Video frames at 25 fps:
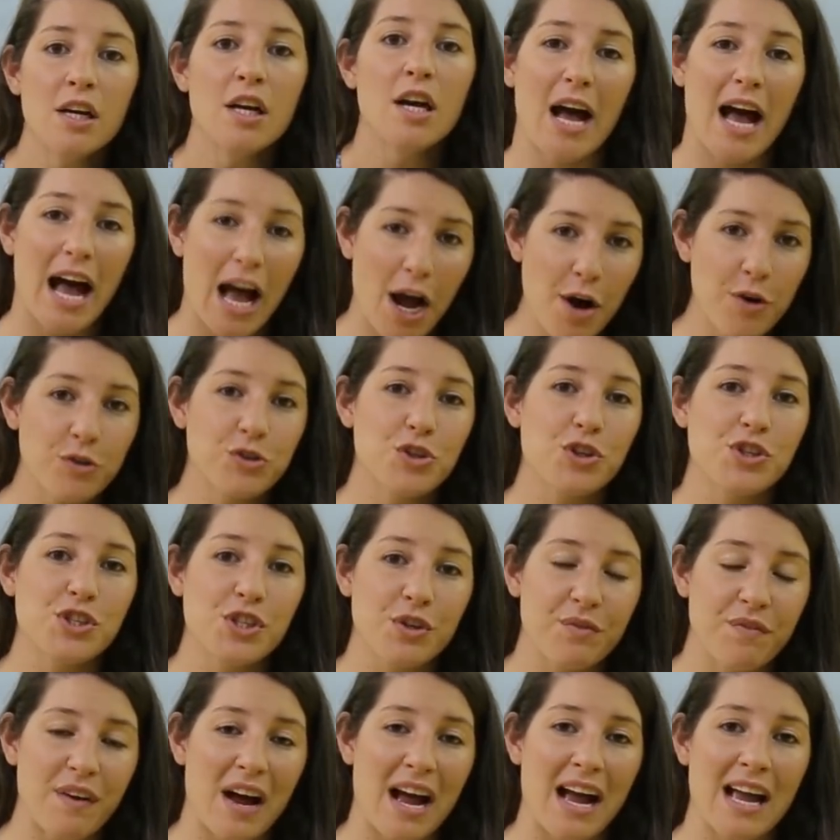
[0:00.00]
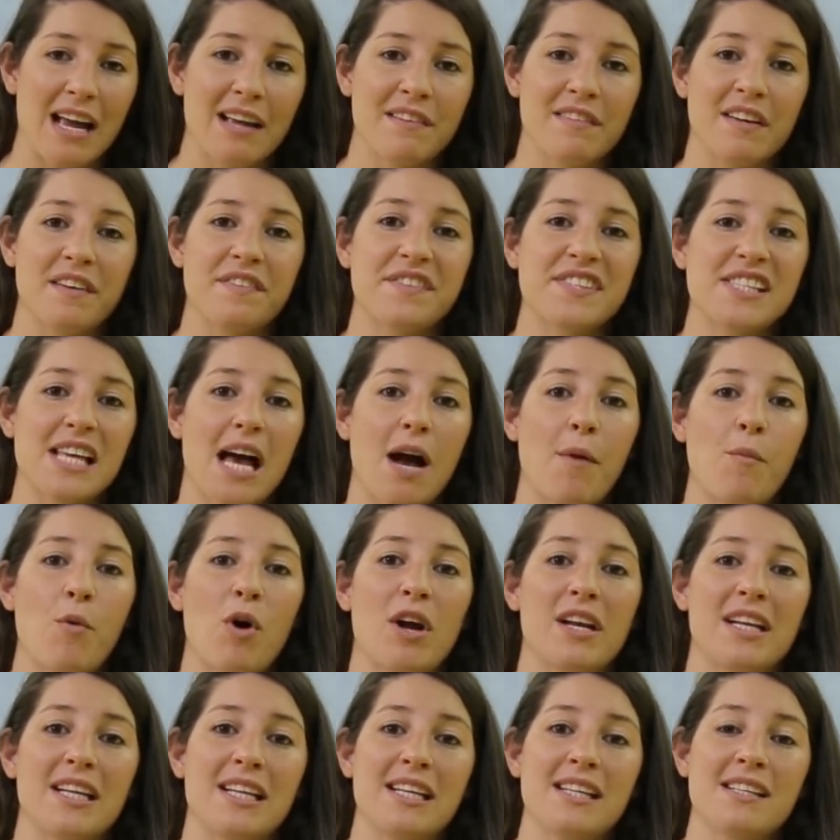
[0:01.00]
how to survive if
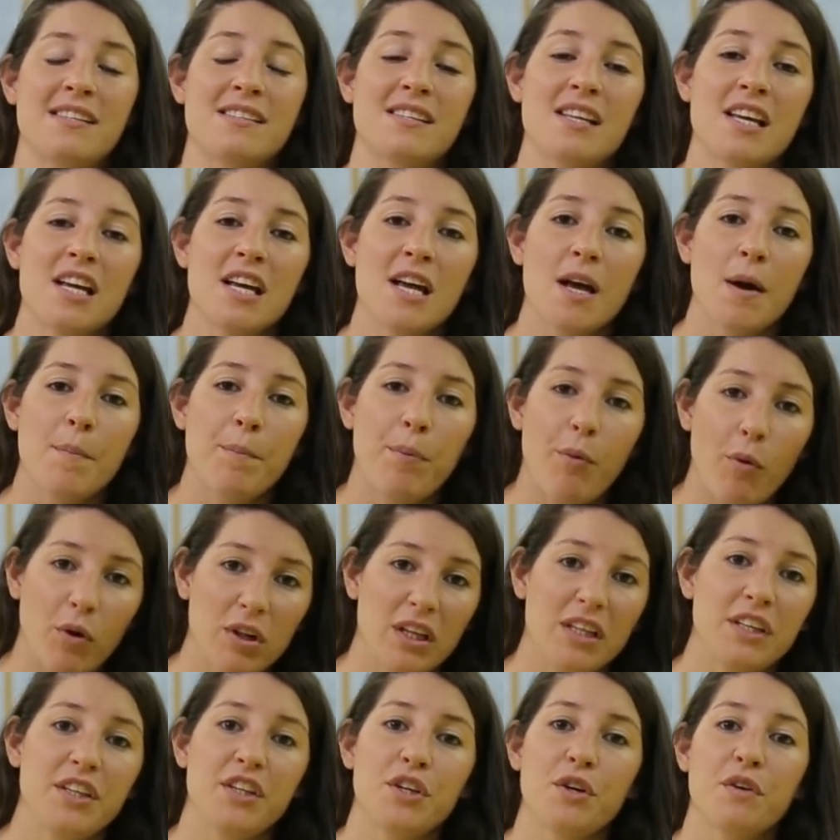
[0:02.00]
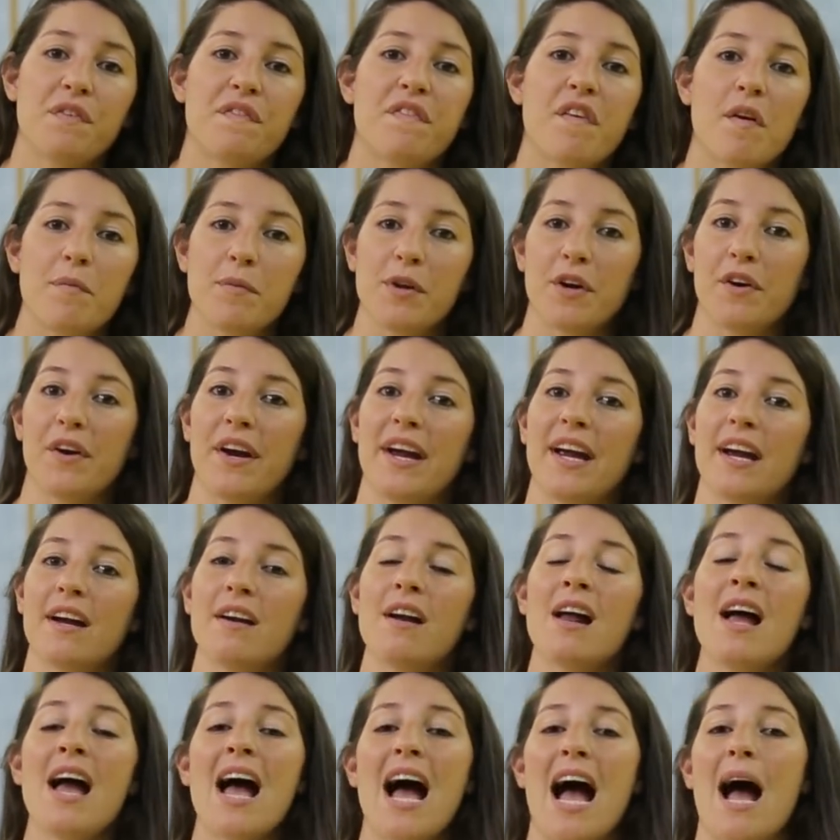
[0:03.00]
someone is pulling you from your
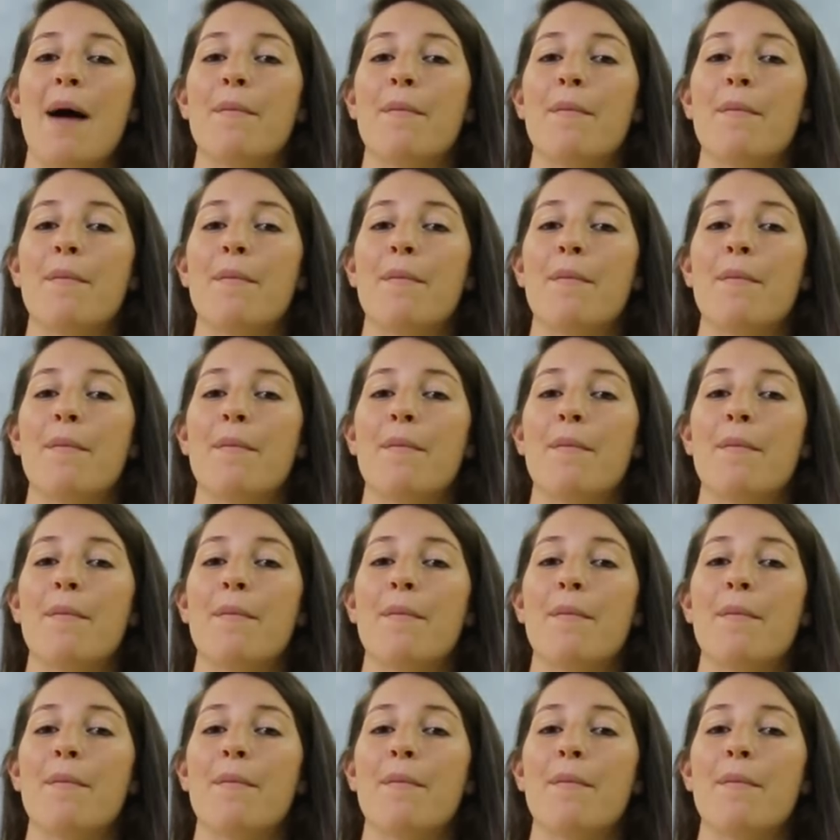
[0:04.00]
hair.